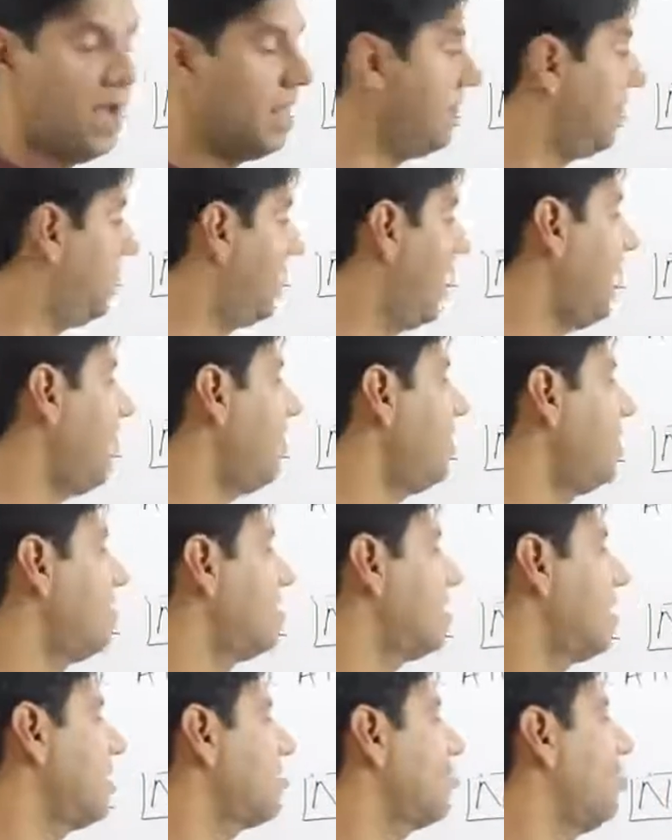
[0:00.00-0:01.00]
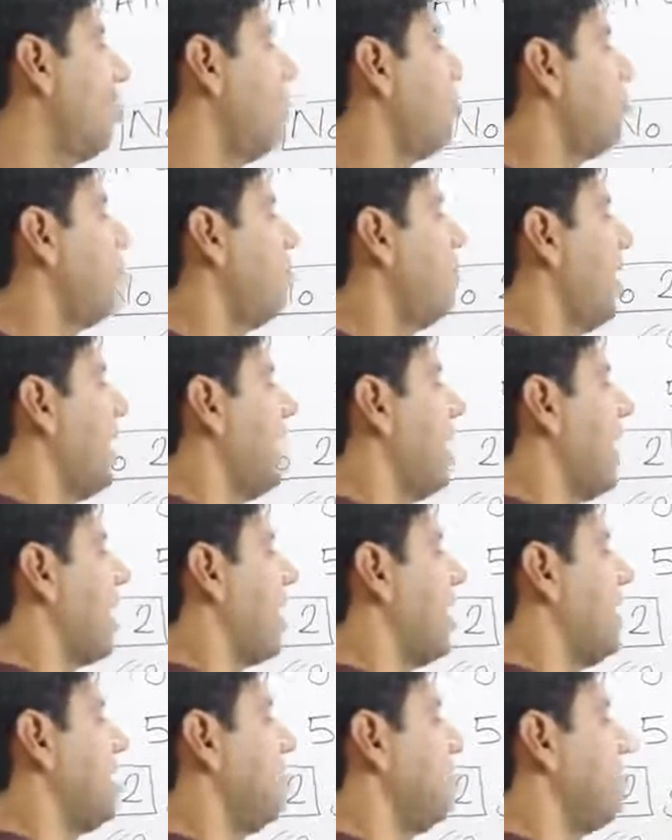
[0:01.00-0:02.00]
then this is going to be an
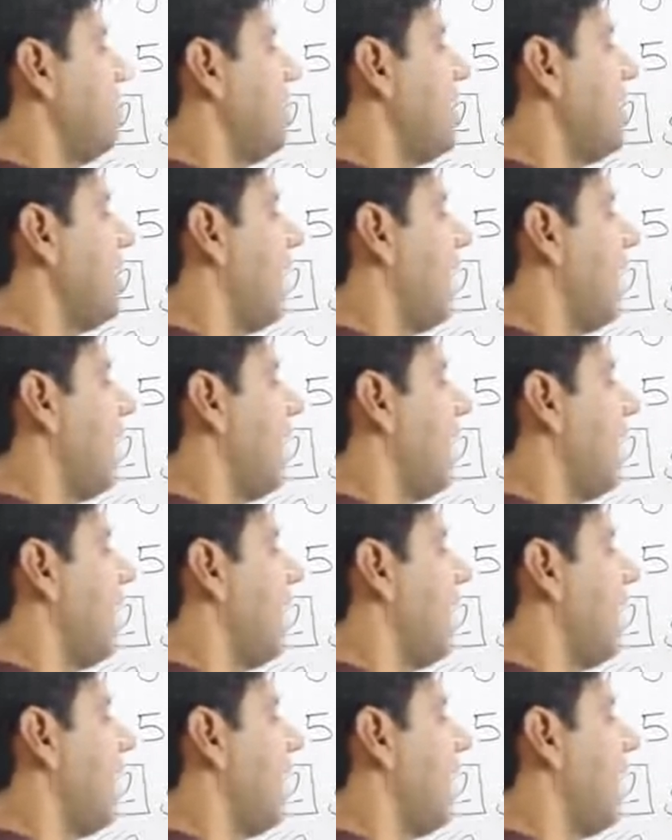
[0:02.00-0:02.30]
arrangement